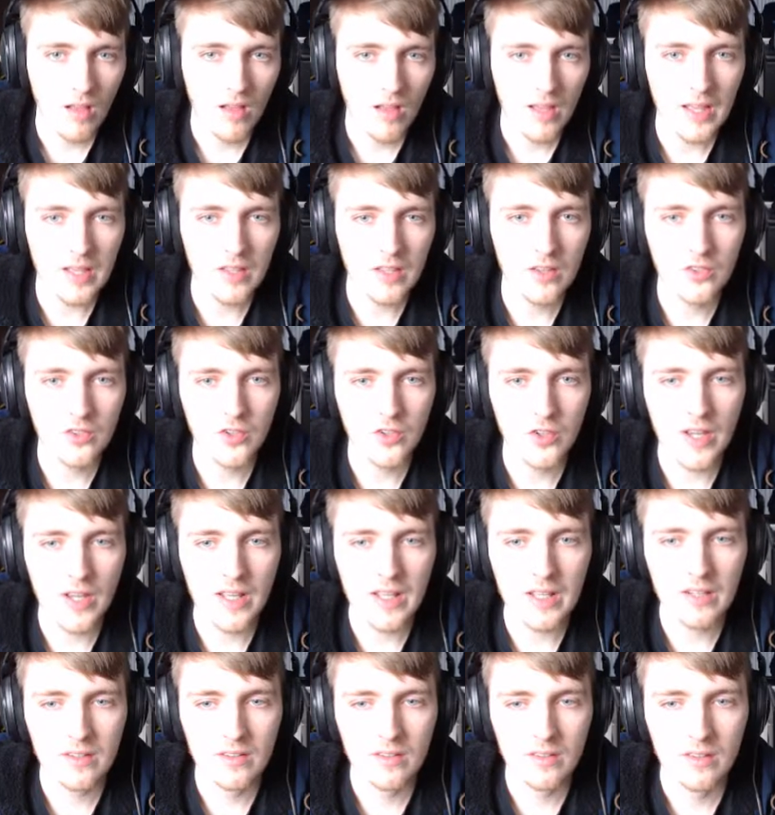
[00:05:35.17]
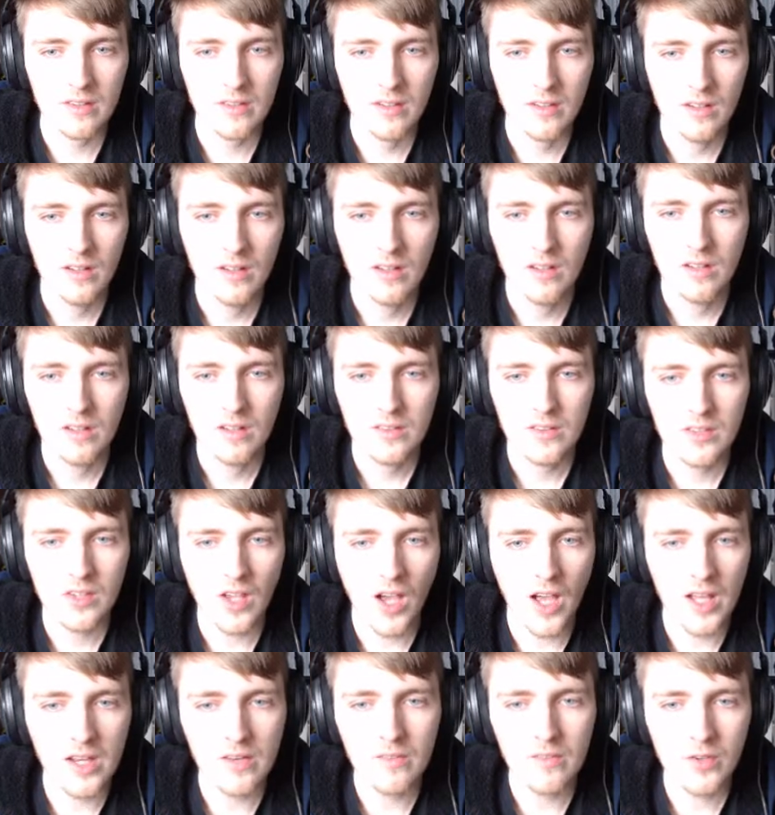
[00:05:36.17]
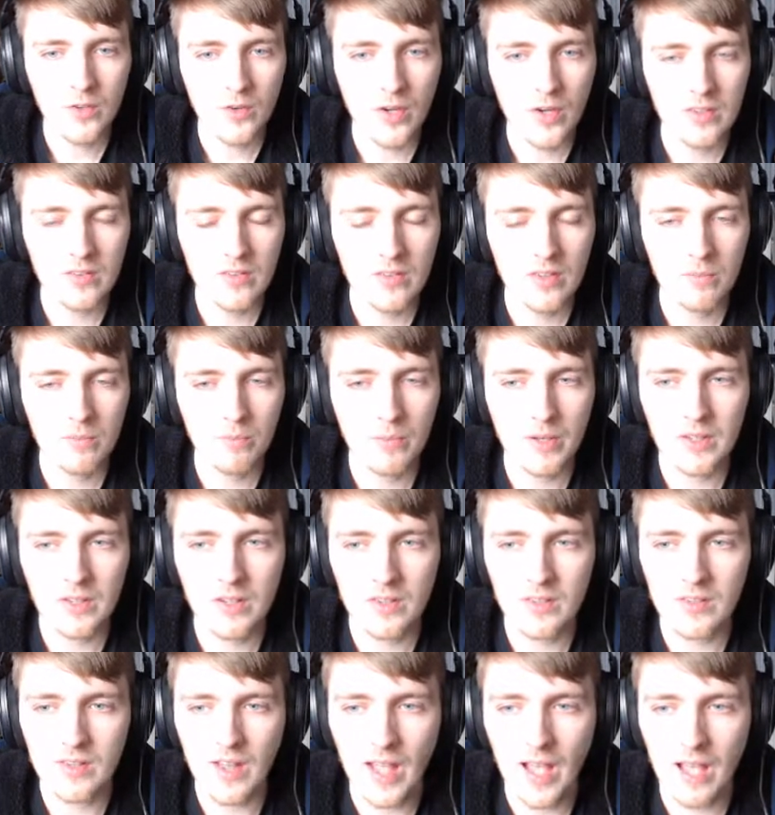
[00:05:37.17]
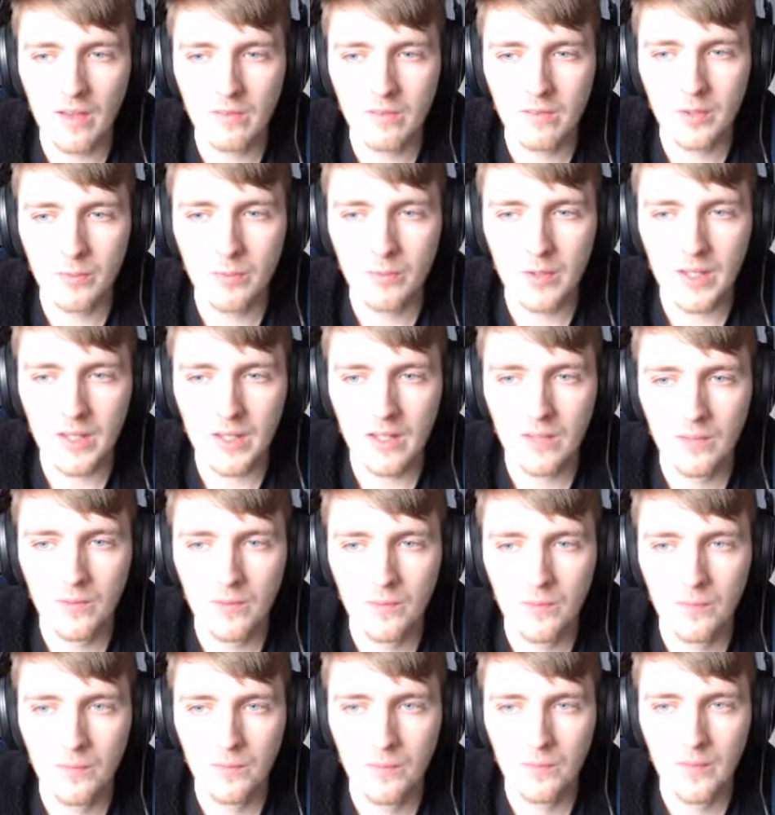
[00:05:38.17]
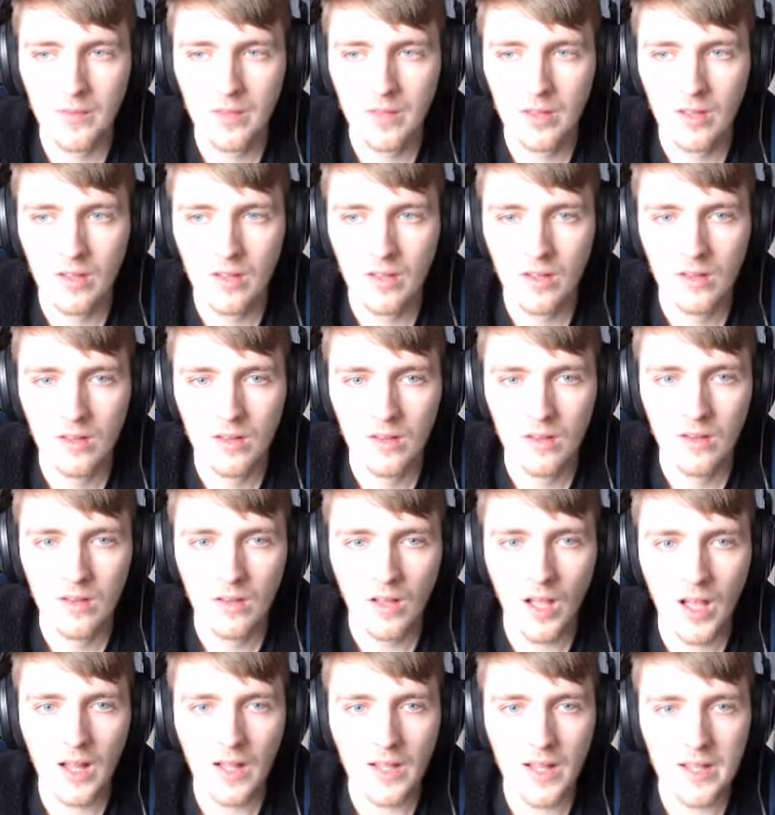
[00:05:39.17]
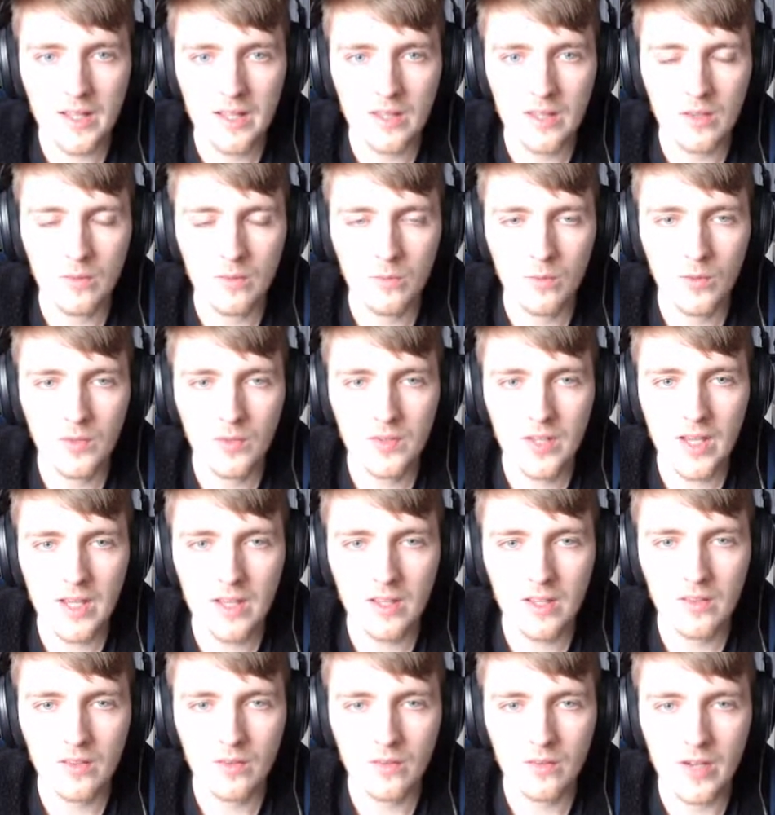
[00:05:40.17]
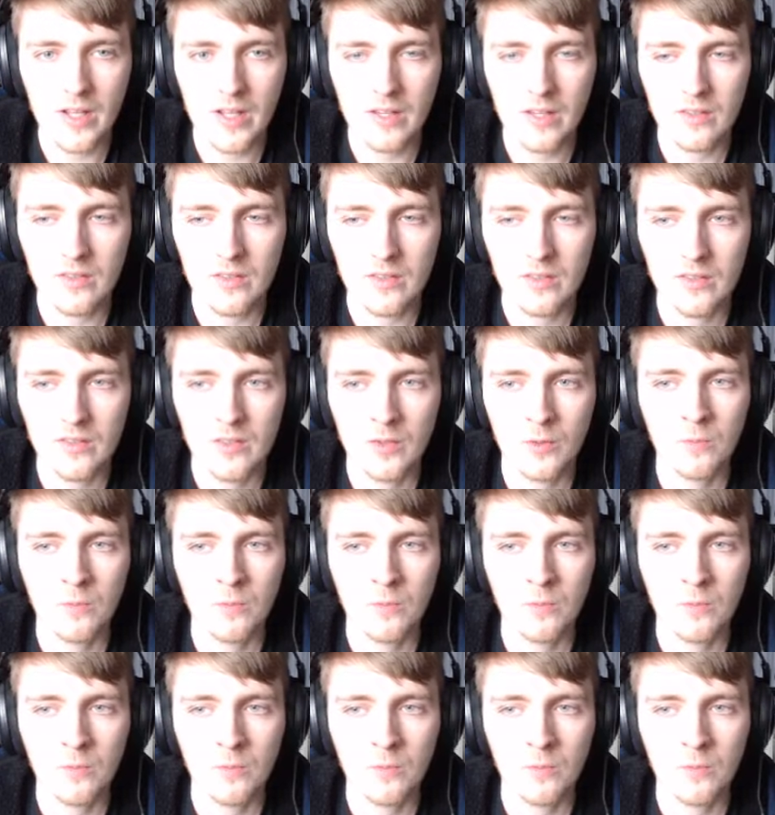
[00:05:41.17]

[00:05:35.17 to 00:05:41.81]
It can trade. It's kind of aggressive, but it doesn't have to be. I like it. We'll take the Raiders.